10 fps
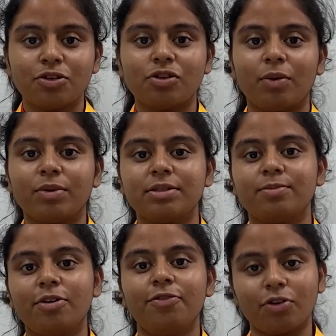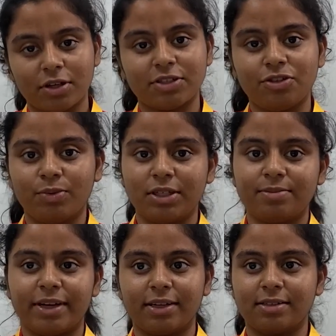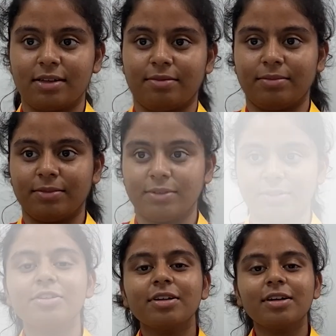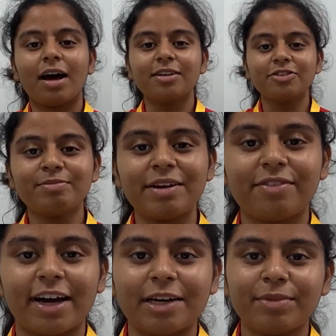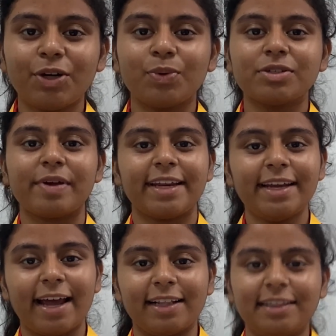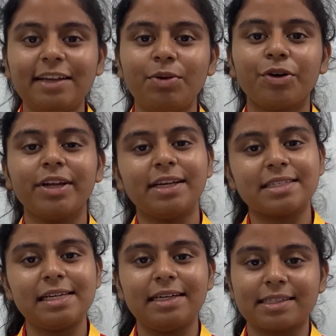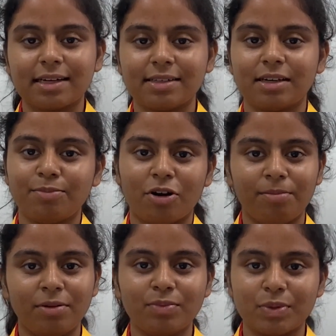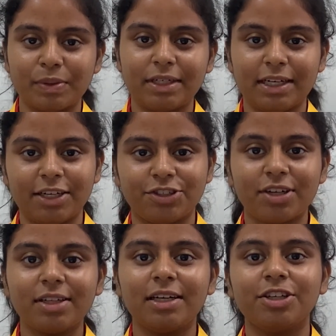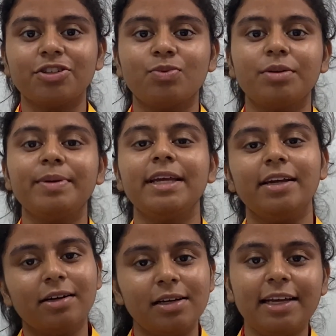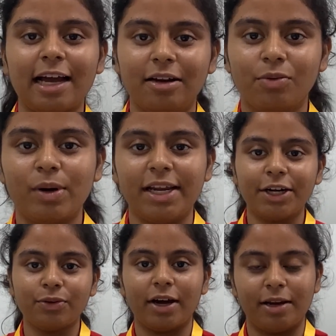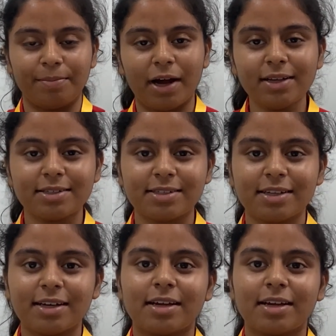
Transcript: So I was more focused towards my exam. So the classroom environment was very healthy. We could easily discuss our problems with the teacher, and the teacher would be eagerly willing to help us.